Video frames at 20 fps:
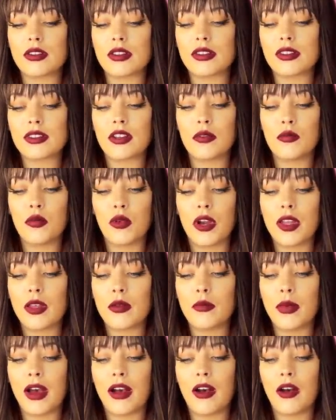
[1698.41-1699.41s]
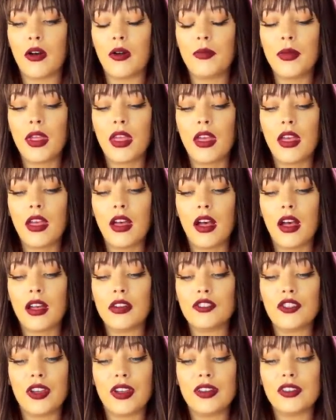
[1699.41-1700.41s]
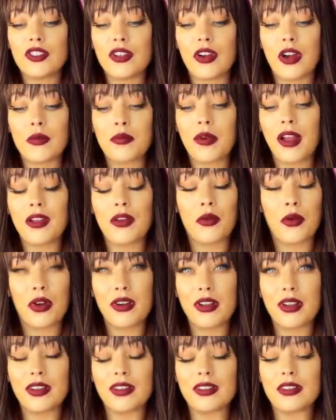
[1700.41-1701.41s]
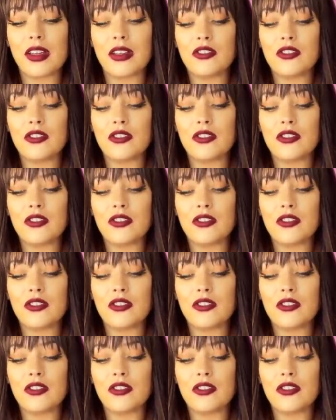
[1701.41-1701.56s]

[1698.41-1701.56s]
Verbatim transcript: This could bring about a change in our priorities,